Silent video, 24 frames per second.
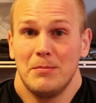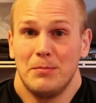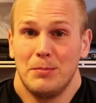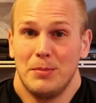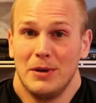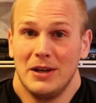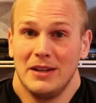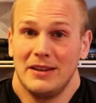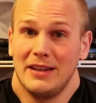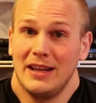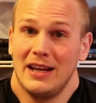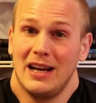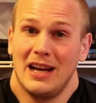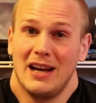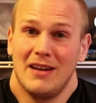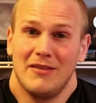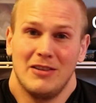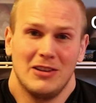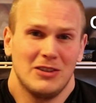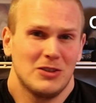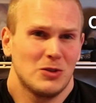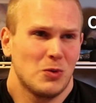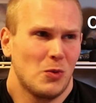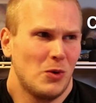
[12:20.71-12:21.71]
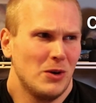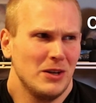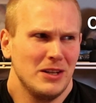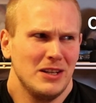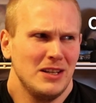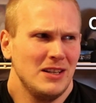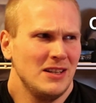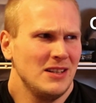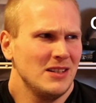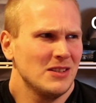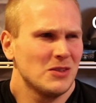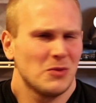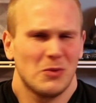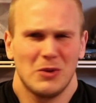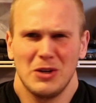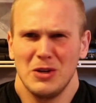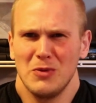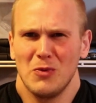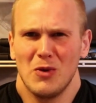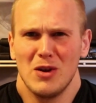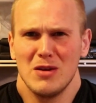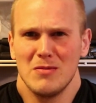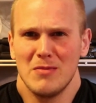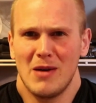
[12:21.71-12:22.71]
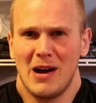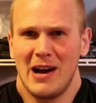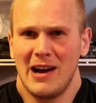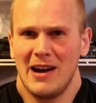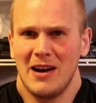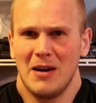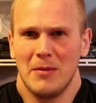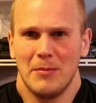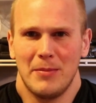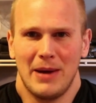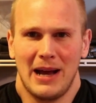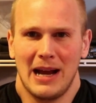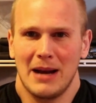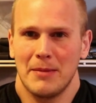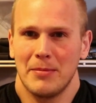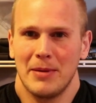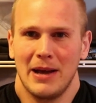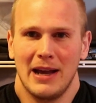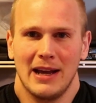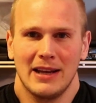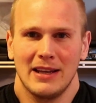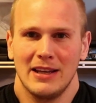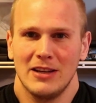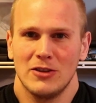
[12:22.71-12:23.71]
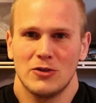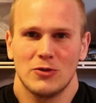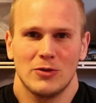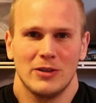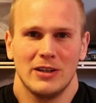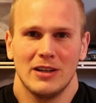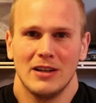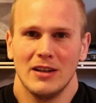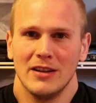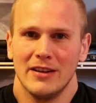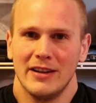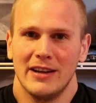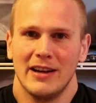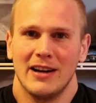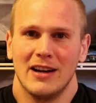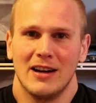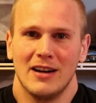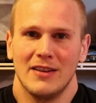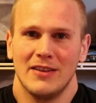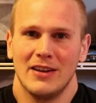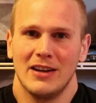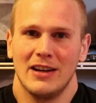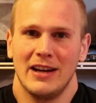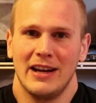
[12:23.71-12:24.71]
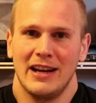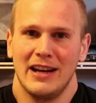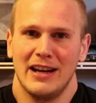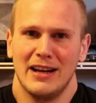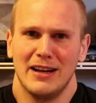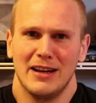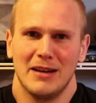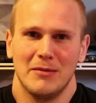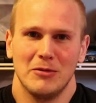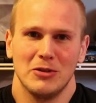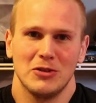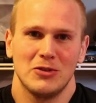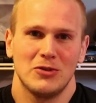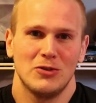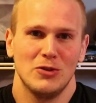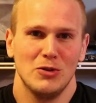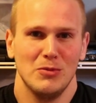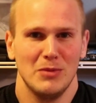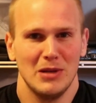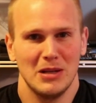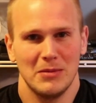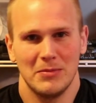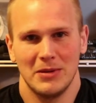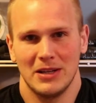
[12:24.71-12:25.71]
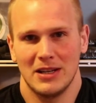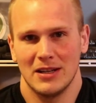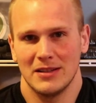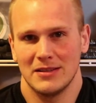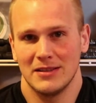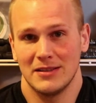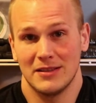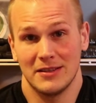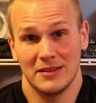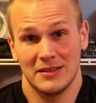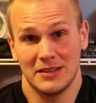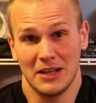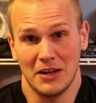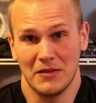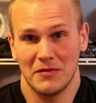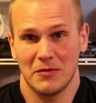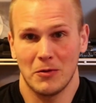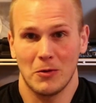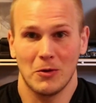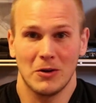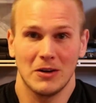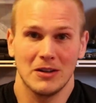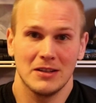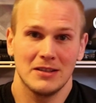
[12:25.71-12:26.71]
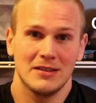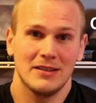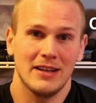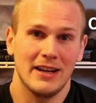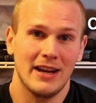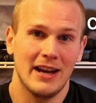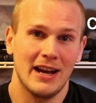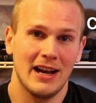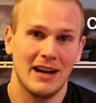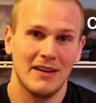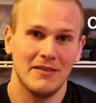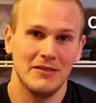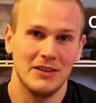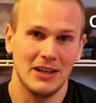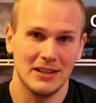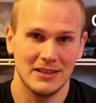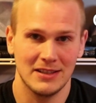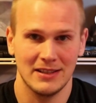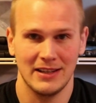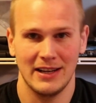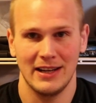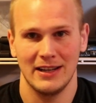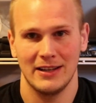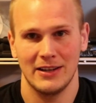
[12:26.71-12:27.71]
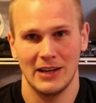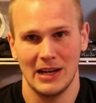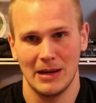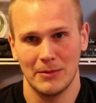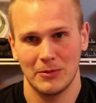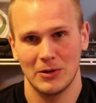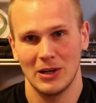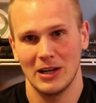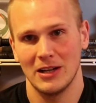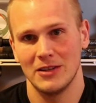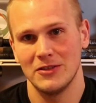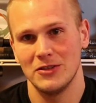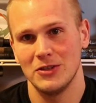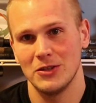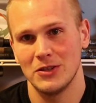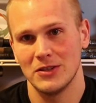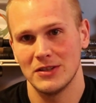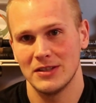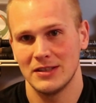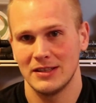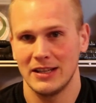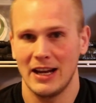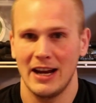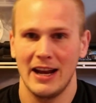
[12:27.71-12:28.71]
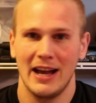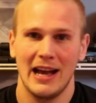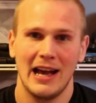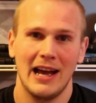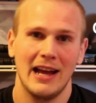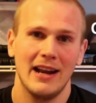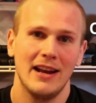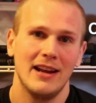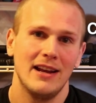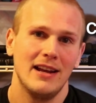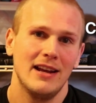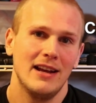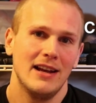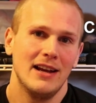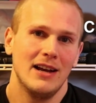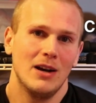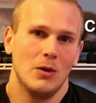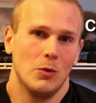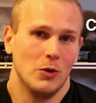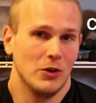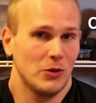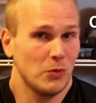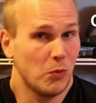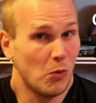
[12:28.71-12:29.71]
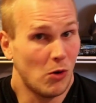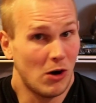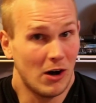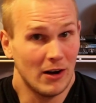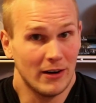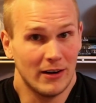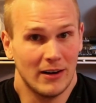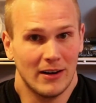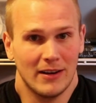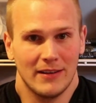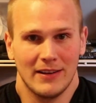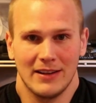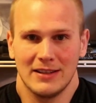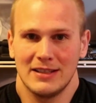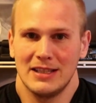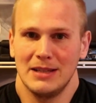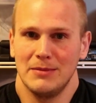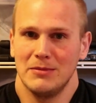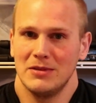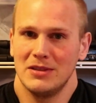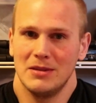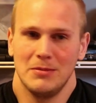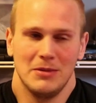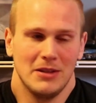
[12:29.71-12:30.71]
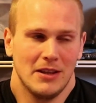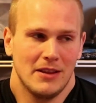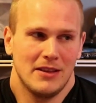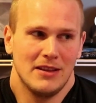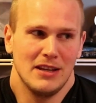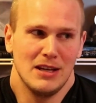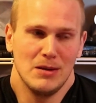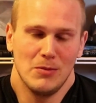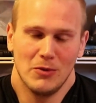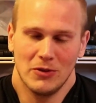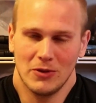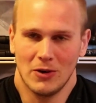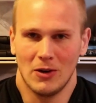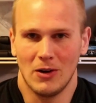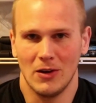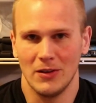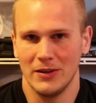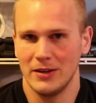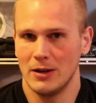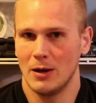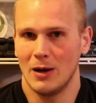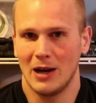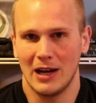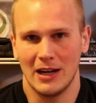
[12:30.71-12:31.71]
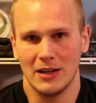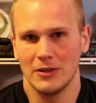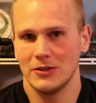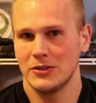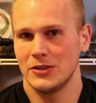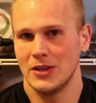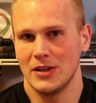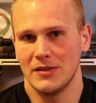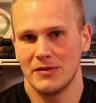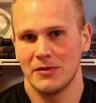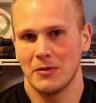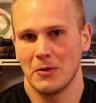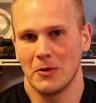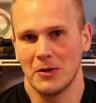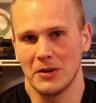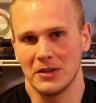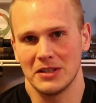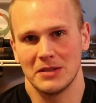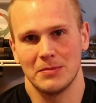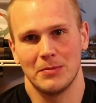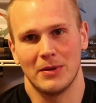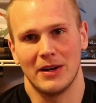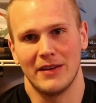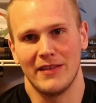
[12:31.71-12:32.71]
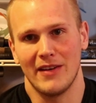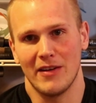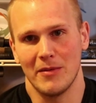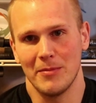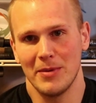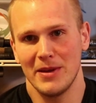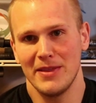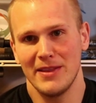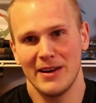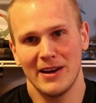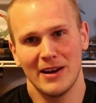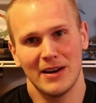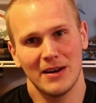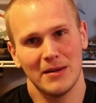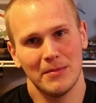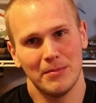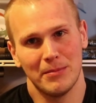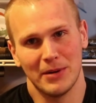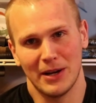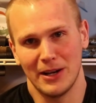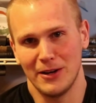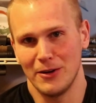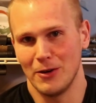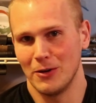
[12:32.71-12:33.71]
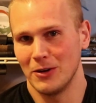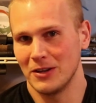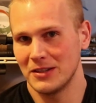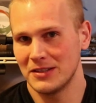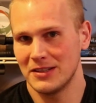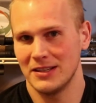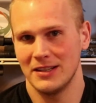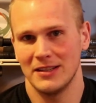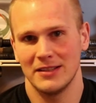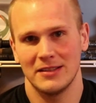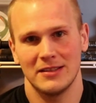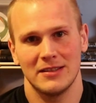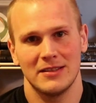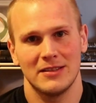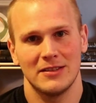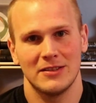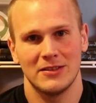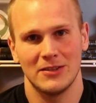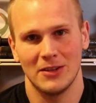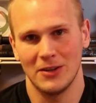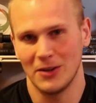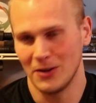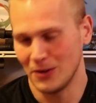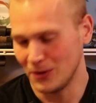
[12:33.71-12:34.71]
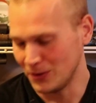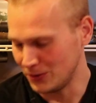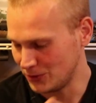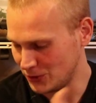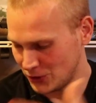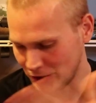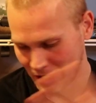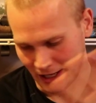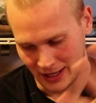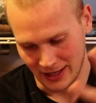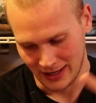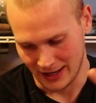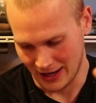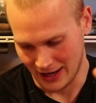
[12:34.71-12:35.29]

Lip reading: but they have a 21 mile backpacking trail there, and I'm assuming because it's a state forest, they have designated campgrounds you can stay at with water. That seems to be the theme with all the Ohio State Forests, but I've never been there, but I know it exists, so check it